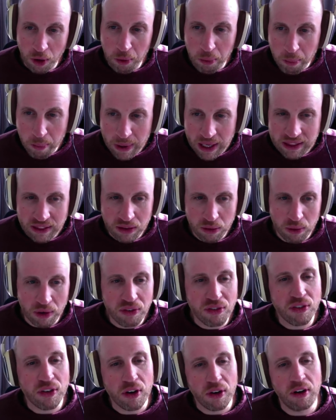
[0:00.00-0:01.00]
omit the
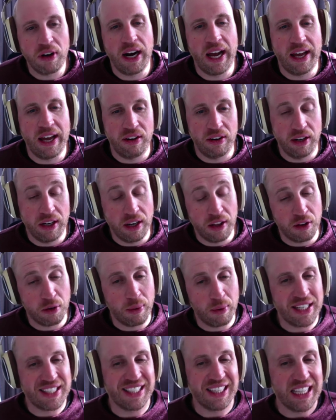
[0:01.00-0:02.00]
referer header and
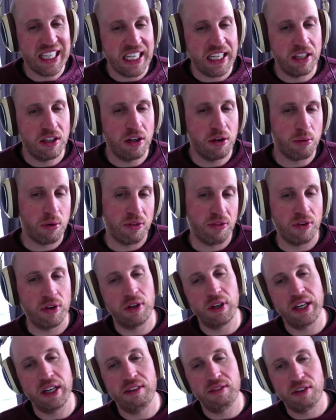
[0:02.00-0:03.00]
otherwise leak no
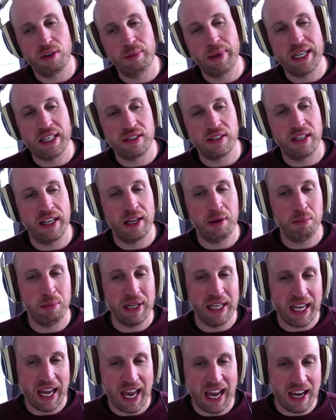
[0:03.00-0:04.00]
referrer information and
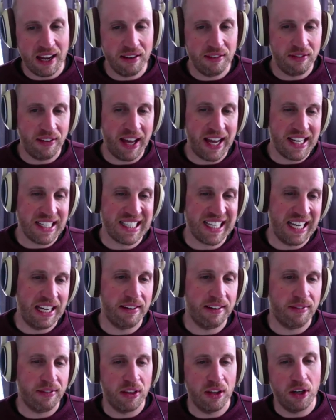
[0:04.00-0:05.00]
behave as
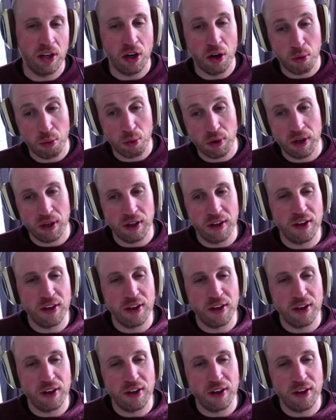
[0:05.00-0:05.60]
if the no,